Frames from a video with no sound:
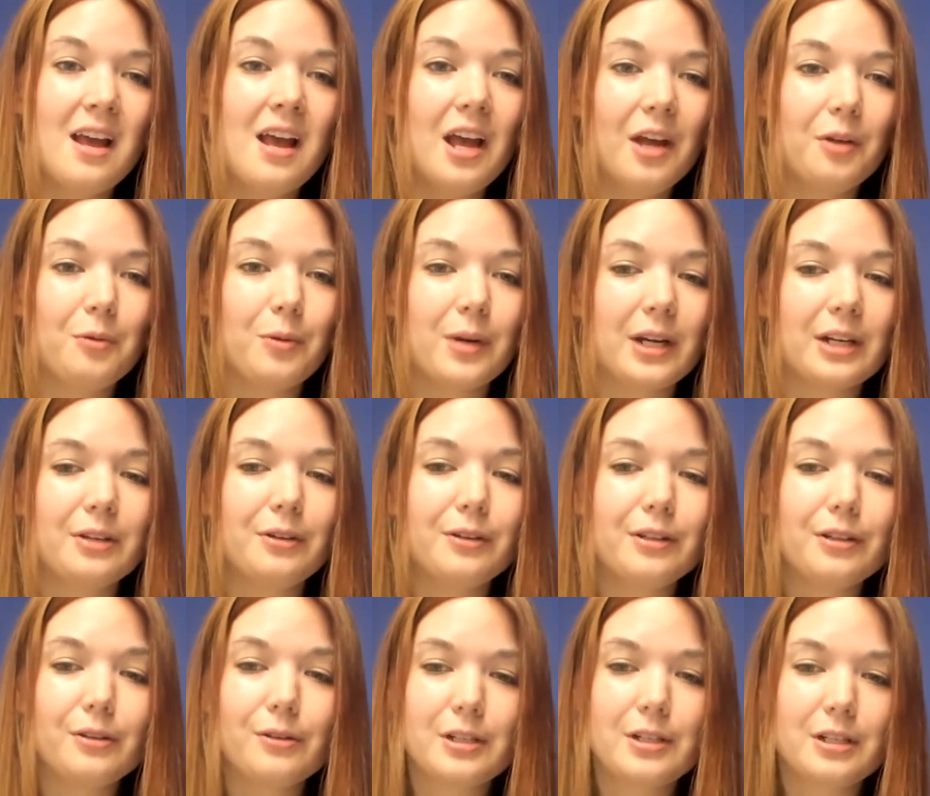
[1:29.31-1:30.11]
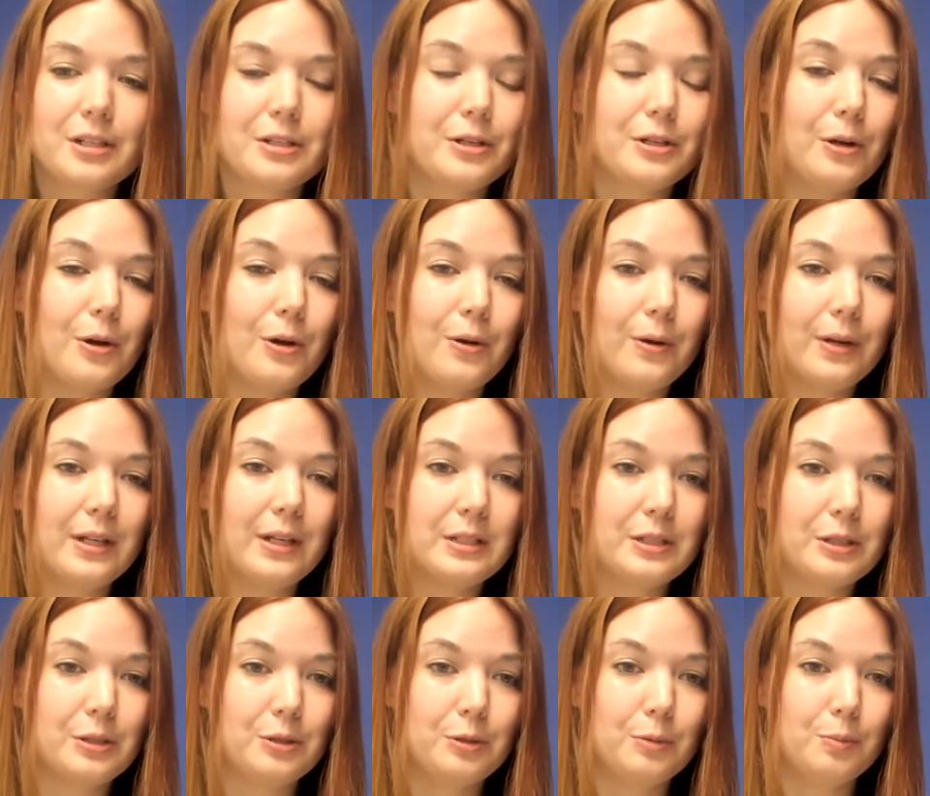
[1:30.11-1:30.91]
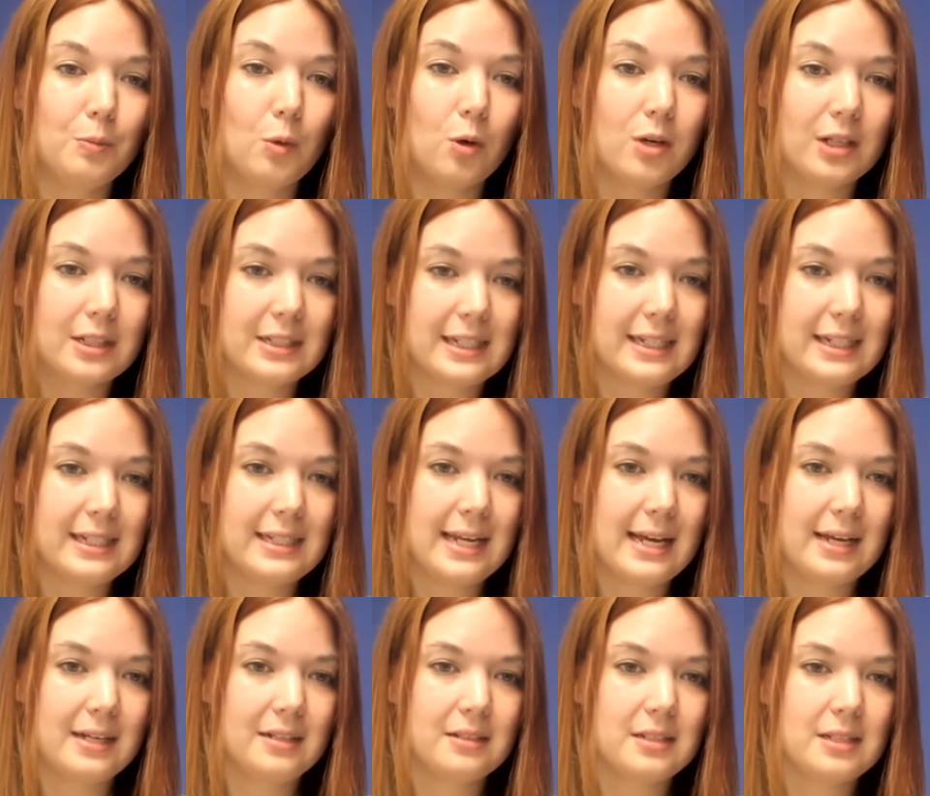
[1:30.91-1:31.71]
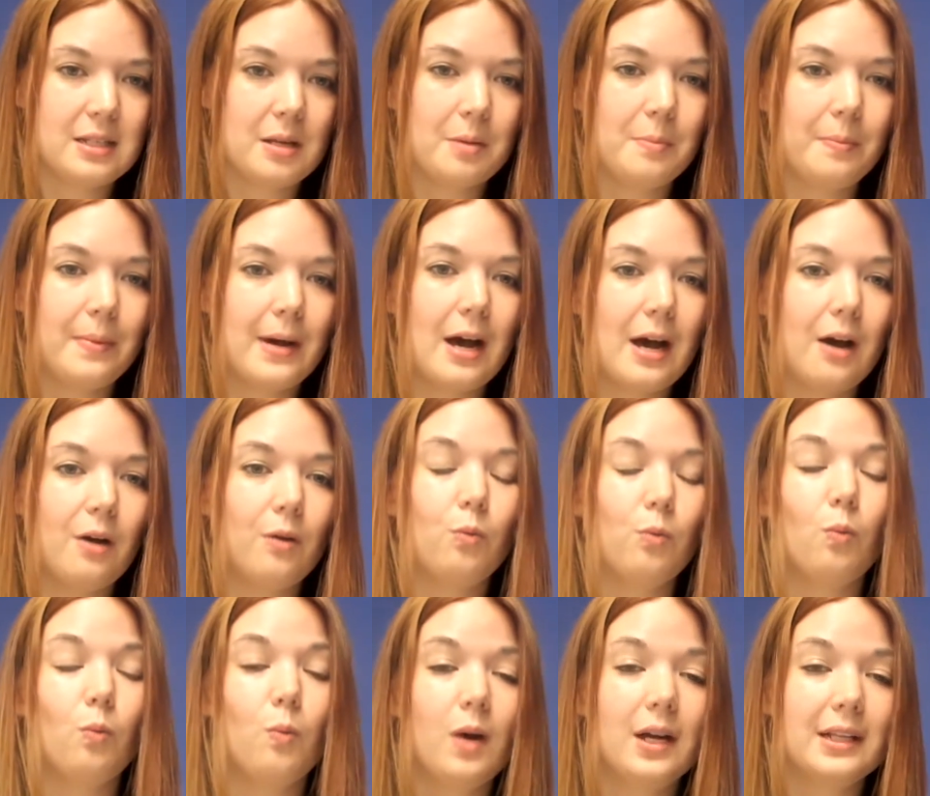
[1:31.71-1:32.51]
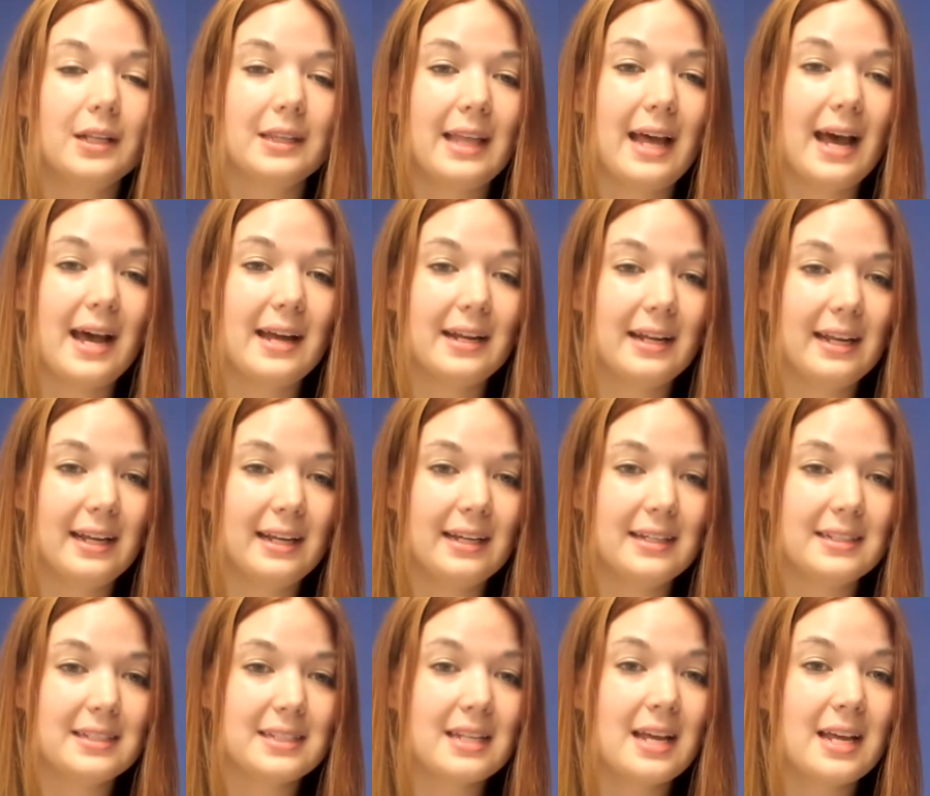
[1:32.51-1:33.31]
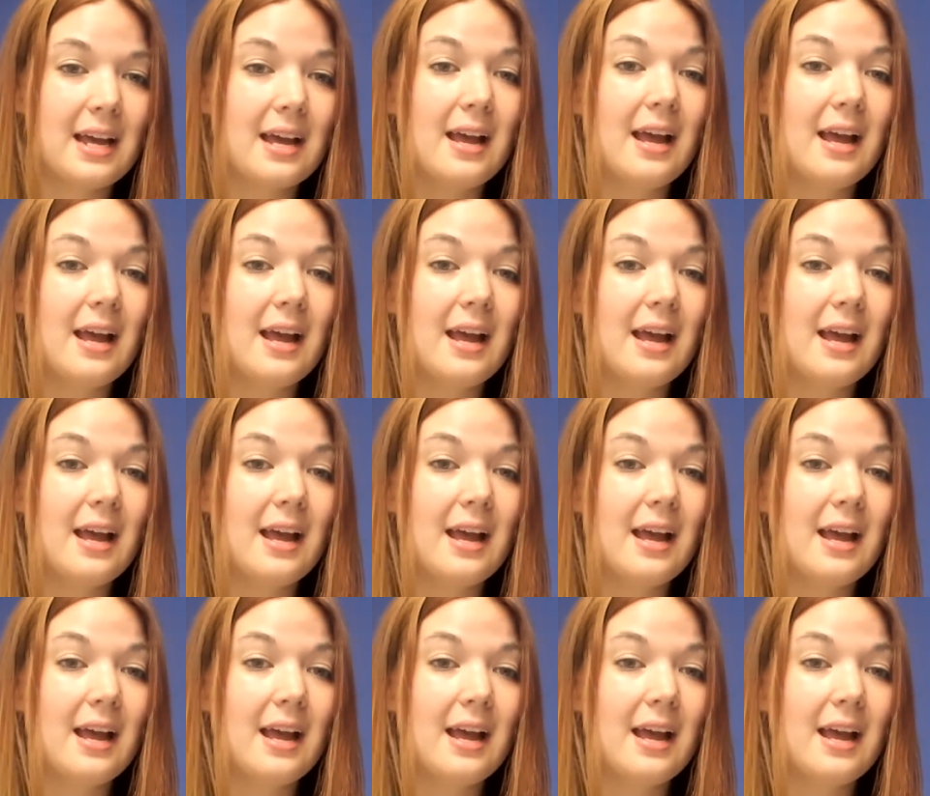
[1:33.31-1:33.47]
and we're going to go into more details about what that is,